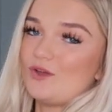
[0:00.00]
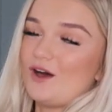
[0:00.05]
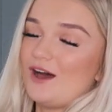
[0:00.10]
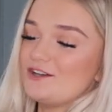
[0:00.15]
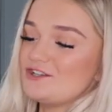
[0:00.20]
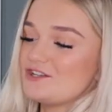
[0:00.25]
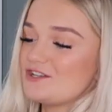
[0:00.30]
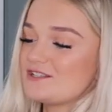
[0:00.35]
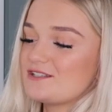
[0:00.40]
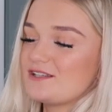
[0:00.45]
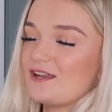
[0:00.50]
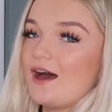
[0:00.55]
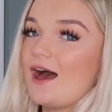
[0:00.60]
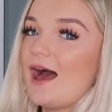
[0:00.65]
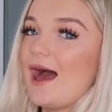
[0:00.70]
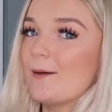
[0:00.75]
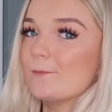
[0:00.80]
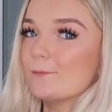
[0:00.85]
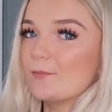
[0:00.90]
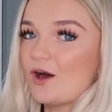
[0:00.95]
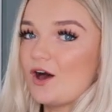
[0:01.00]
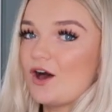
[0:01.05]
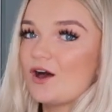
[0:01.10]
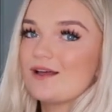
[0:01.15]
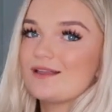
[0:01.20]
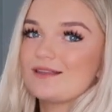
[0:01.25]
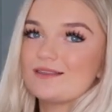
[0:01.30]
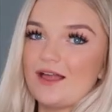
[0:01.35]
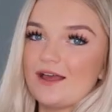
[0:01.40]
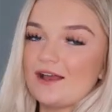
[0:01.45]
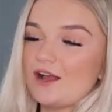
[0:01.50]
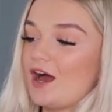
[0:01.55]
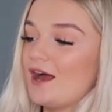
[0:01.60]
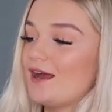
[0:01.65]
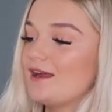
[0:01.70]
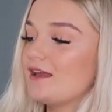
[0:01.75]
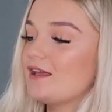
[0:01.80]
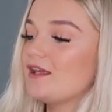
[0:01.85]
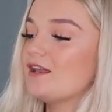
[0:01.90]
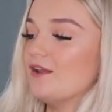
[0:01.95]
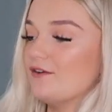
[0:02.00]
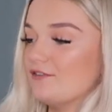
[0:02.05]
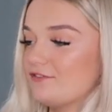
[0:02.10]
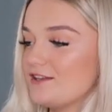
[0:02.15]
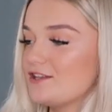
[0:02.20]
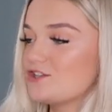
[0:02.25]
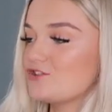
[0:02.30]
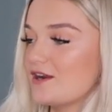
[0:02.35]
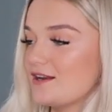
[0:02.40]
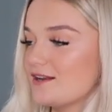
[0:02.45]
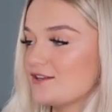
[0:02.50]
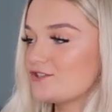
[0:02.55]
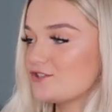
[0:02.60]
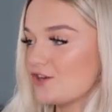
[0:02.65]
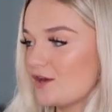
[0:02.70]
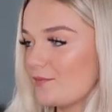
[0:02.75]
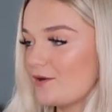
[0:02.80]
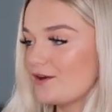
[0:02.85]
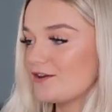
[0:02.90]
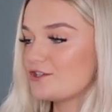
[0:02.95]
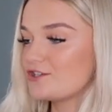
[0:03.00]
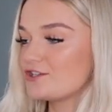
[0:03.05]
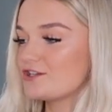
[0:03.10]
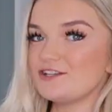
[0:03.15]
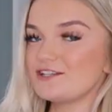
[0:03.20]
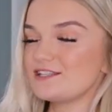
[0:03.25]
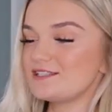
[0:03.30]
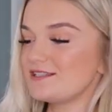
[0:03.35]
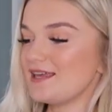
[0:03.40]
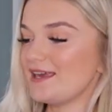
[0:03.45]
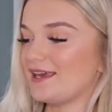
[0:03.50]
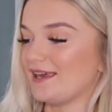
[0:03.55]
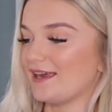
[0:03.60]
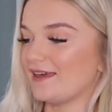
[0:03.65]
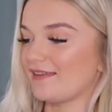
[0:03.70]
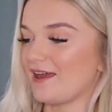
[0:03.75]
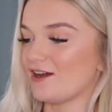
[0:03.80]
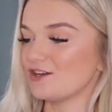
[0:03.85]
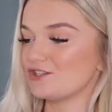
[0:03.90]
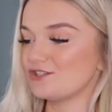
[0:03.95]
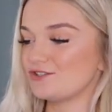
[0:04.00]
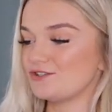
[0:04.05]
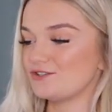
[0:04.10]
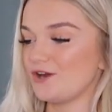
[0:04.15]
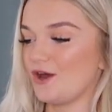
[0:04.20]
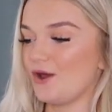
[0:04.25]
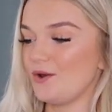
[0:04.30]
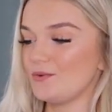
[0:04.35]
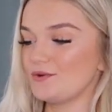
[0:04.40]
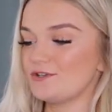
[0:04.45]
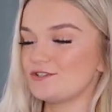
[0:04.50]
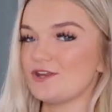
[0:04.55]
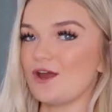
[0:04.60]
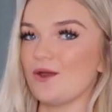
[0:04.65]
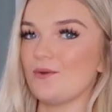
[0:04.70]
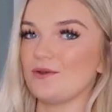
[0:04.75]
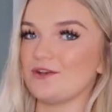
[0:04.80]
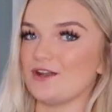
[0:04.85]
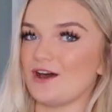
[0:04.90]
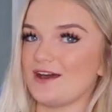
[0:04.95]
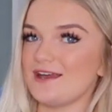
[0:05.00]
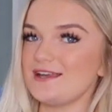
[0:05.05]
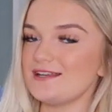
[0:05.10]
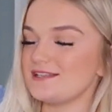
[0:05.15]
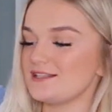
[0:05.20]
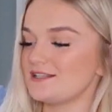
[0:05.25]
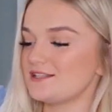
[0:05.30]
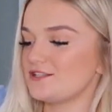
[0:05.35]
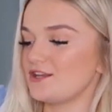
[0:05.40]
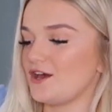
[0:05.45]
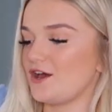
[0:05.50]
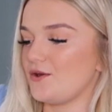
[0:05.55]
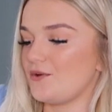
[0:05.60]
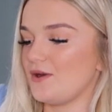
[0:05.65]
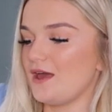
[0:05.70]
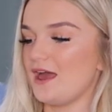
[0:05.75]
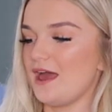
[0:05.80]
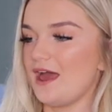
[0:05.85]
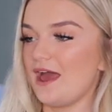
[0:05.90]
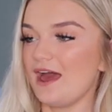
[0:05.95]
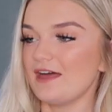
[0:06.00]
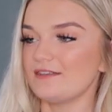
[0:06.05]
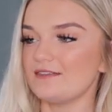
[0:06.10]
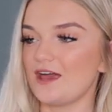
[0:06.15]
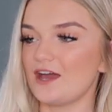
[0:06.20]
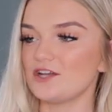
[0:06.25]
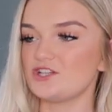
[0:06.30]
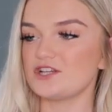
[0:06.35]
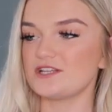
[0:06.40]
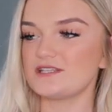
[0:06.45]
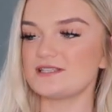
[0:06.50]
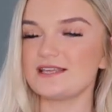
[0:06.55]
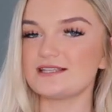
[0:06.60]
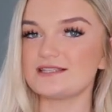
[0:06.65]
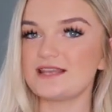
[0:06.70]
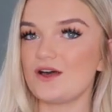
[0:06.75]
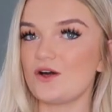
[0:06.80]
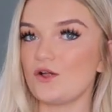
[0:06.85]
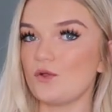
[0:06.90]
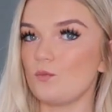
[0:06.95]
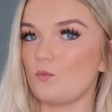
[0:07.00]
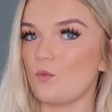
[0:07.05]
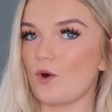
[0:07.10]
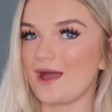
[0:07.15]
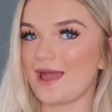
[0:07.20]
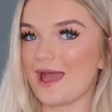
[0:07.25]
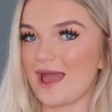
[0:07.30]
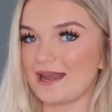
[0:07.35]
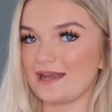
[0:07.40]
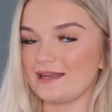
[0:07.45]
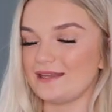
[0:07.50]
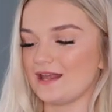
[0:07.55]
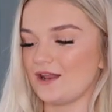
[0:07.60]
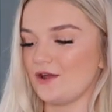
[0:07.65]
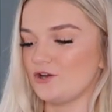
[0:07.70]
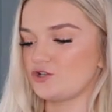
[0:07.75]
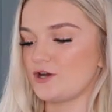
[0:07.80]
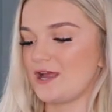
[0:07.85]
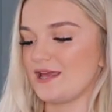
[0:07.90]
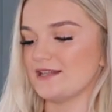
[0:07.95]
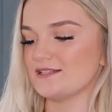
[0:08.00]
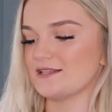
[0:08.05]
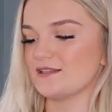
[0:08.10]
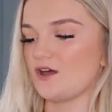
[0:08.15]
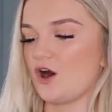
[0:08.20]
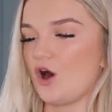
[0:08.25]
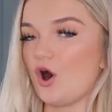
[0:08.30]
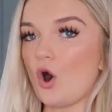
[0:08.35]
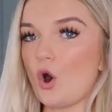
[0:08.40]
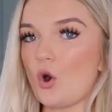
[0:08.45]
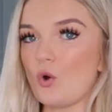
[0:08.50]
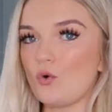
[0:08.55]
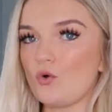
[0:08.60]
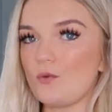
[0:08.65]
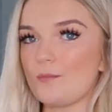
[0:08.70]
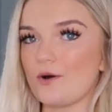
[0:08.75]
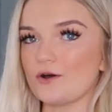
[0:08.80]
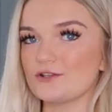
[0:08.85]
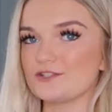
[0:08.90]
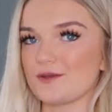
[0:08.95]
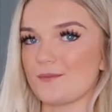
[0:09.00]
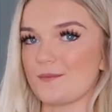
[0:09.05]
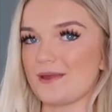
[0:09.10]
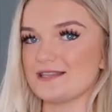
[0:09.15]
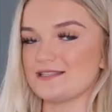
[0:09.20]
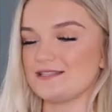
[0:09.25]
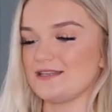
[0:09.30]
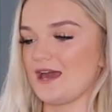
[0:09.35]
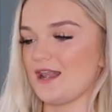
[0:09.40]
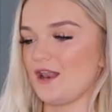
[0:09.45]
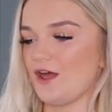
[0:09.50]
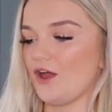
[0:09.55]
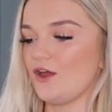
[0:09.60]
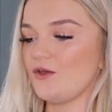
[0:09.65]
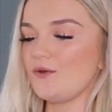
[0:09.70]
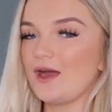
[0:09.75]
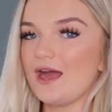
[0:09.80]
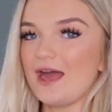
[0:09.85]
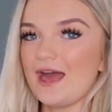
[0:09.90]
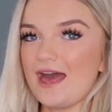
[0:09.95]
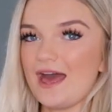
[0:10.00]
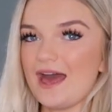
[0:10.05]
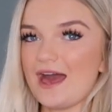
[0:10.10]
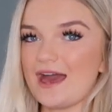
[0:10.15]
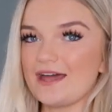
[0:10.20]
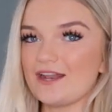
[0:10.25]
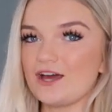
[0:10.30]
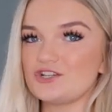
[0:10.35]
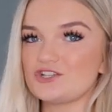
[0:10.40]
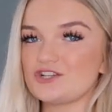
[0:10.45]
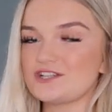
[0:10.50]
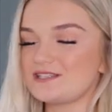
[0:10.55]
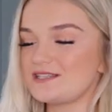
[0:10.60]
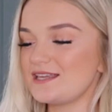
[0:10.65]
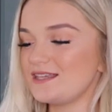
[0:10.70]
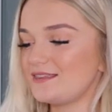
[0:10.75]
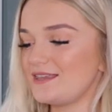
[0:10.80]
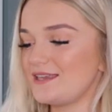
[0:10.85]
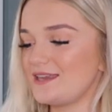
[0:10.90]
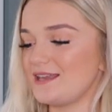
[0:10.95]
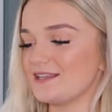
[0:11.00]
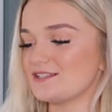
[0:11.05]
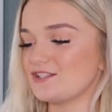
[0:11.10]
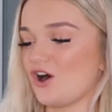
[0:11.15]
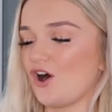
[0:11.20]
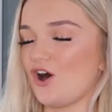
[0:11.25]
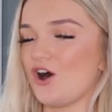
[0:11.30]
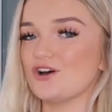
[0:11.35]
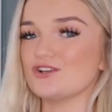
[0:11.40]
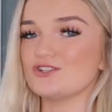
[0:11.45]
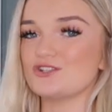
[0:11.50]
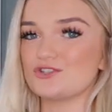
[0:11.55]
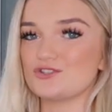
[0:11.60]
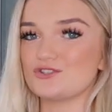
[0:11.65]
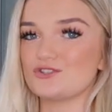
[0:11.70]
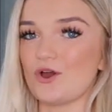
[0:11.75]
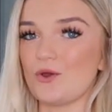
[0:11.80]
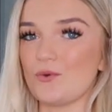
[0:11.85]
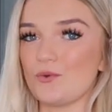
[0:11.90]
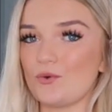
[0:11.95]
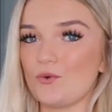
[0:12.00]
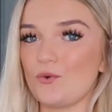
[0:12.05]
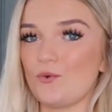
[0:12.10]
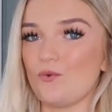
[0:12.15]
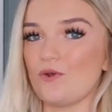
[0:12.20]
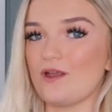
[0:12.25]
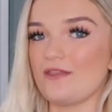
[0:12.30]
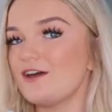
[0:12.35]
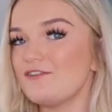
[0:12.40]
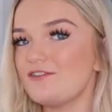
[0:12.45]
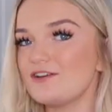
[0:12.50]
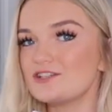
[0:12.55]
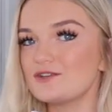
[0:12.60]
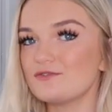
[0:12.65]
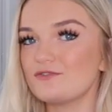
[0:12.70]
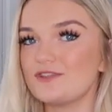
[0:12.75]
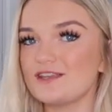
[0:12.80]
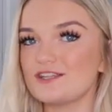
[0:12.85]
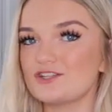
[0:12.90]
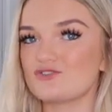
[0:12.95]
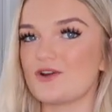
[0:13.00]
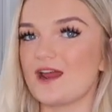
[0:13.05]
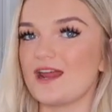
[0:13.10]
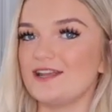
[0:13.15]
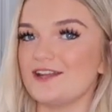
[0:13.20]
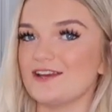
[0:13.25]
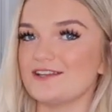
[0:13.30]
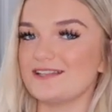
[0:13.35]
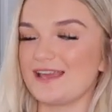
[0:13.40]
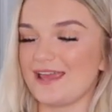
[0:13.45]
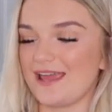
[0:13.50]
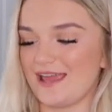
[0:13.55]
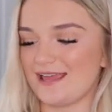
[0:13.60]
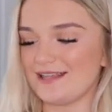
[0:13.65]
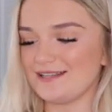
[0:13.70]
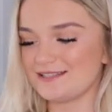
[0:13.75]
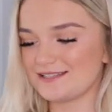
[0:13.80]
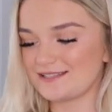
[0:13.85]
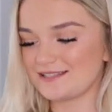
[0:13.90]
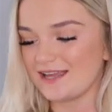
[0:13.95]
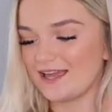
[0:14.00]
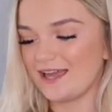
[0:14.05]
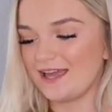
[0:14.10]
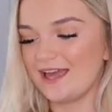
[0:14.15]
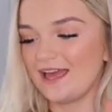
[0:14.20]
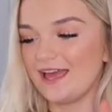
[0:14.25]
like, I love these trainers so much. I just think they are so nice. So they are just these little white and yellow trainers, and the whole bottom is yellow, and I just think these are so cool. My vision for these trainers is